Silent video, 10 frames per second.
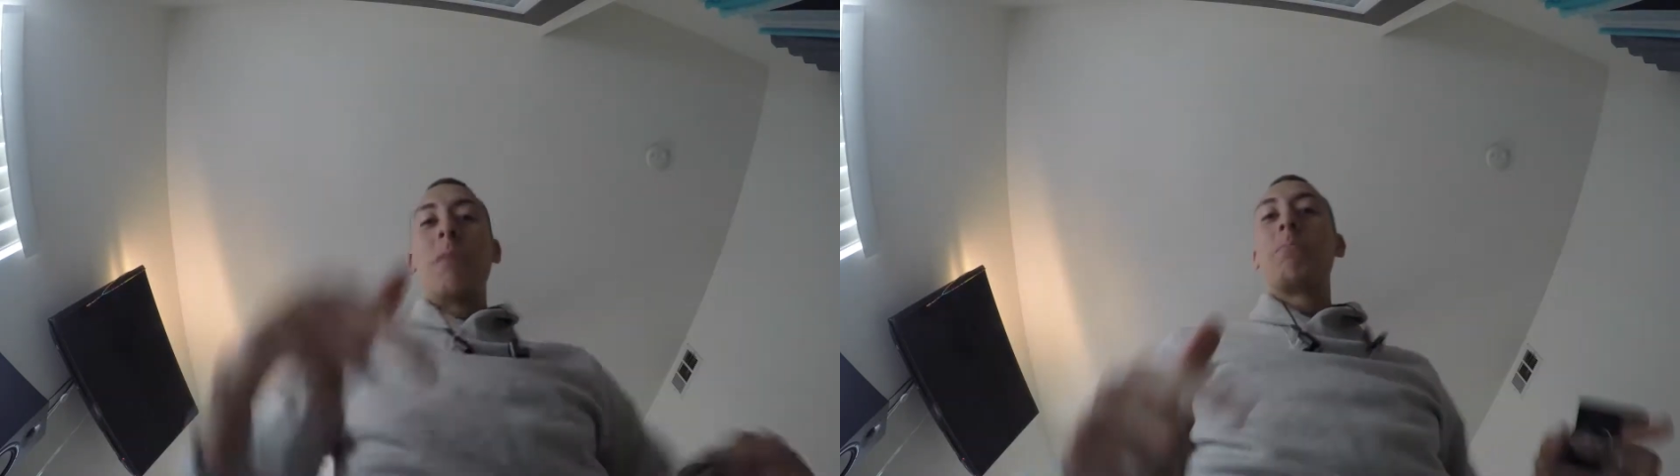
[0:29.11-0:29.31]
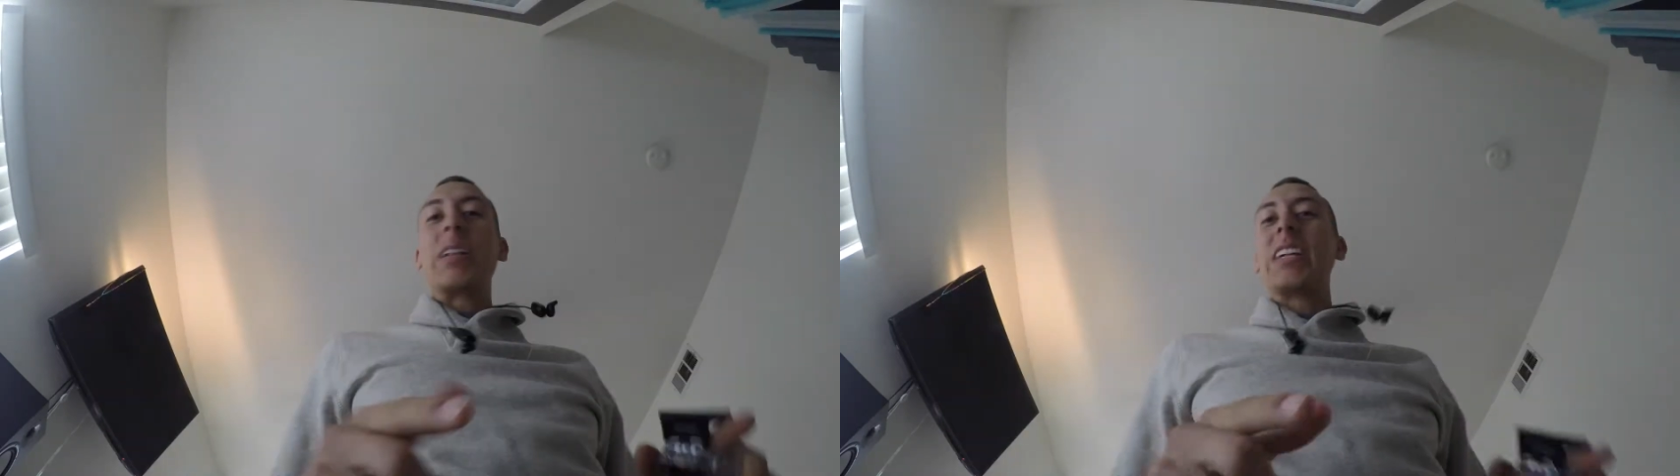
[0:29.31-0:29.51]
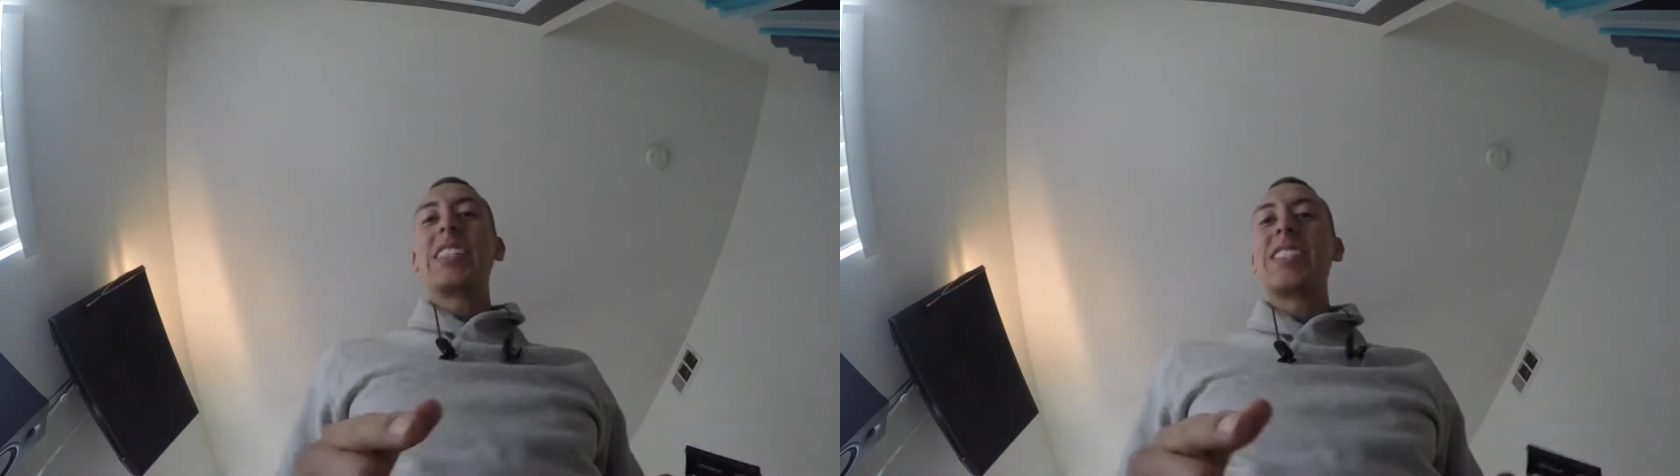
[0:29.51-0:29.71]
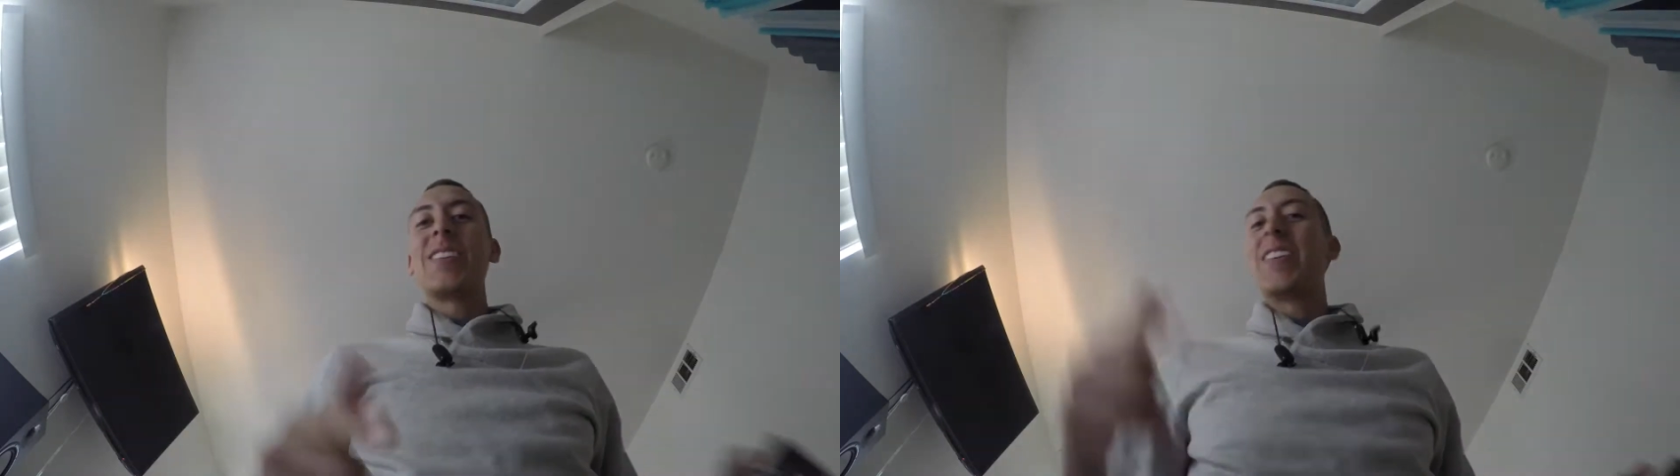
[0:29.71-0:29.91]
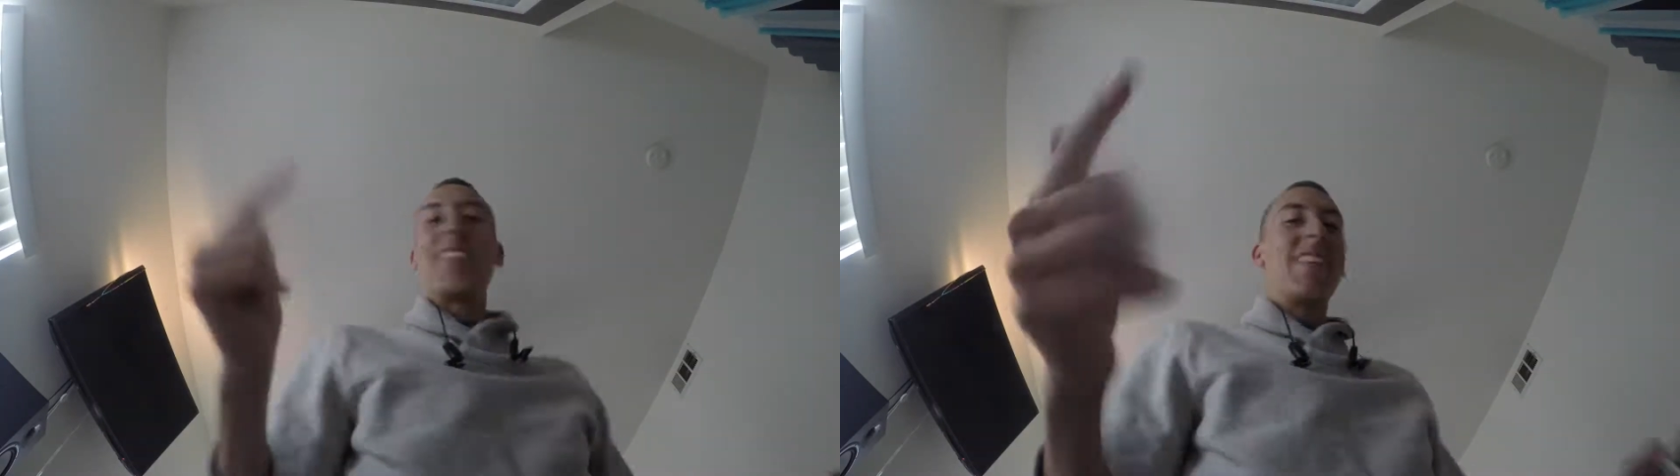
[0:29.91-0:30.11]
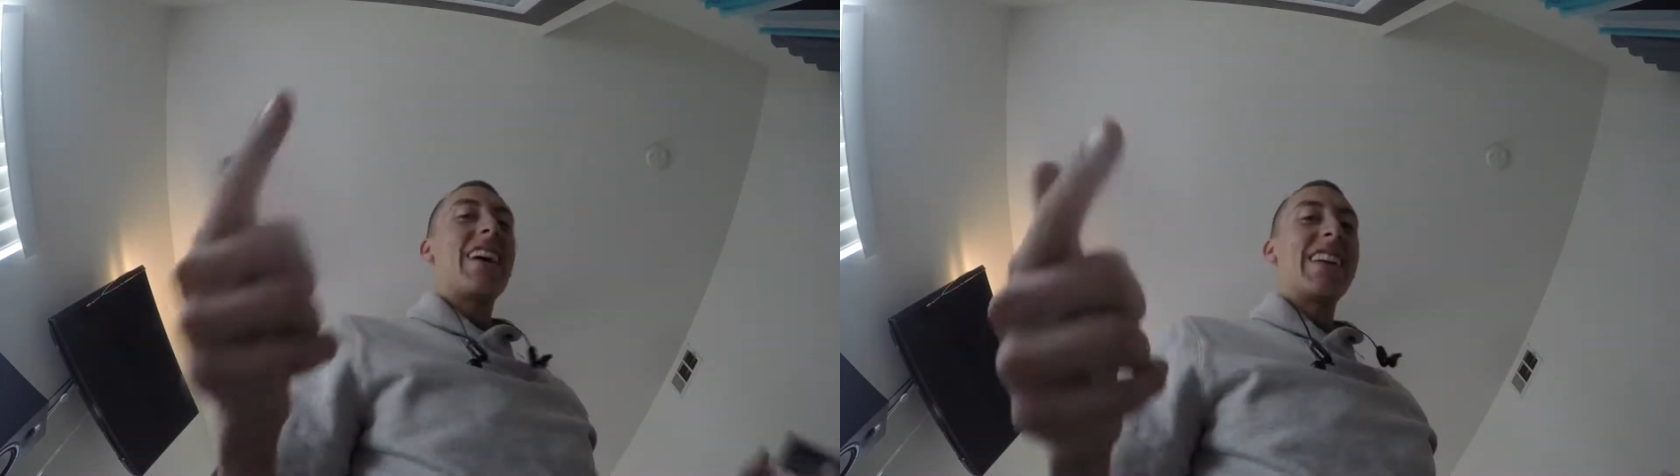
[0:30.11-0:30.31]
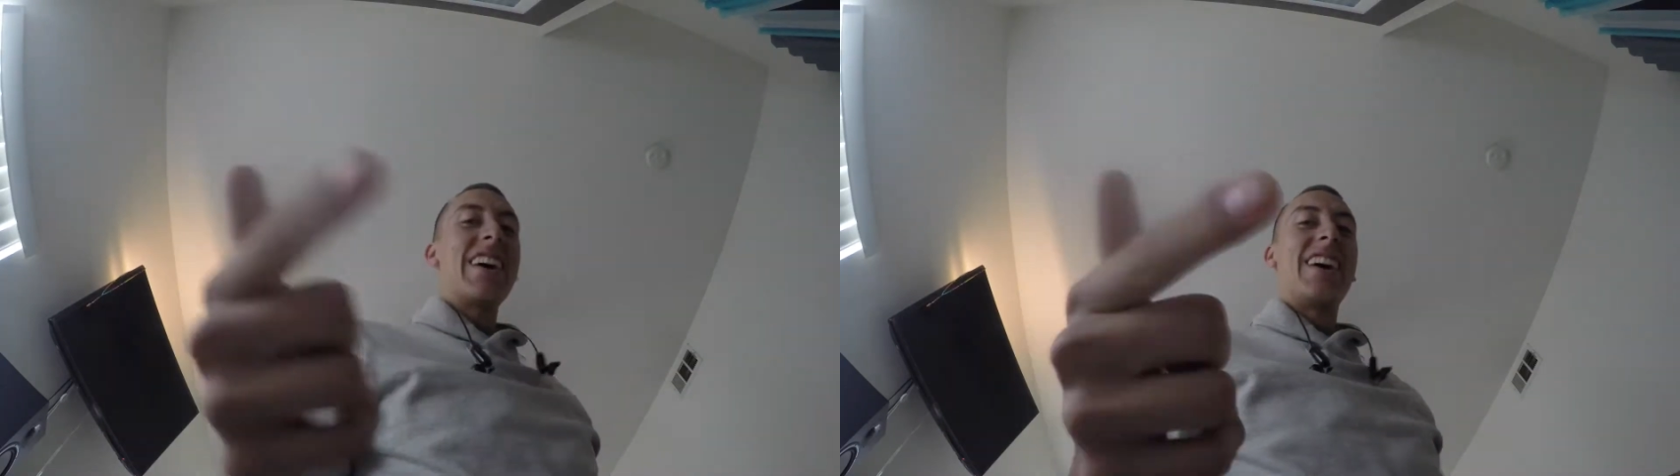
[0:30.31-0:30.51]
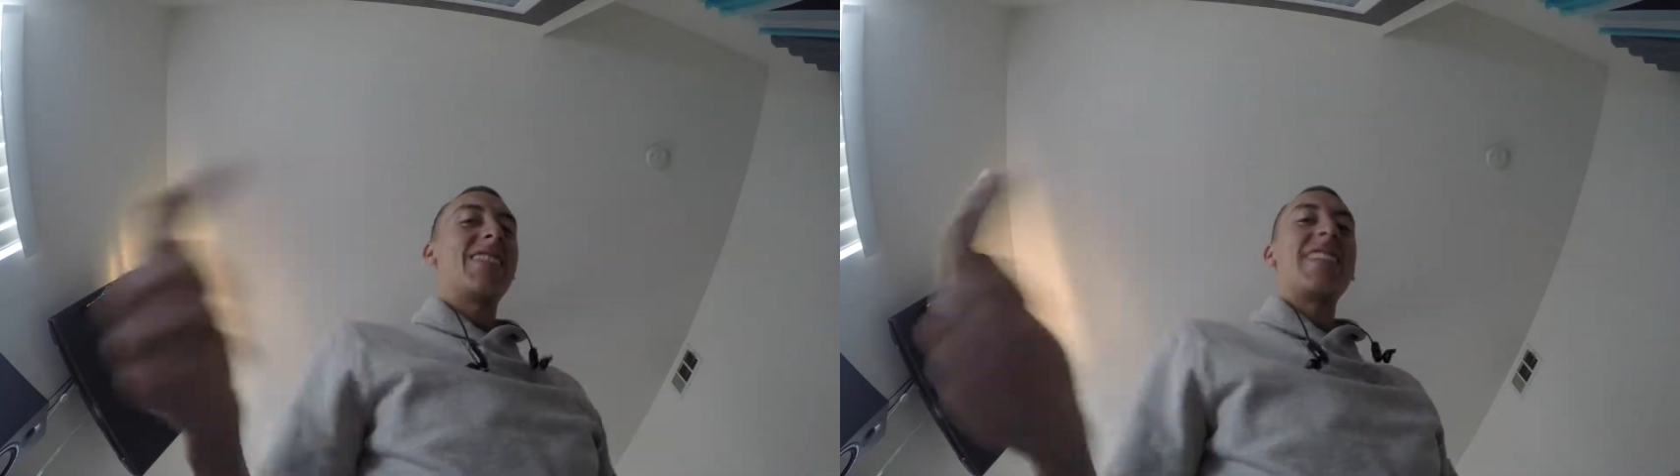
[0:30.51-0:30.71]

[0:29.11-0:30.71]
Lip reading: Please do it right now,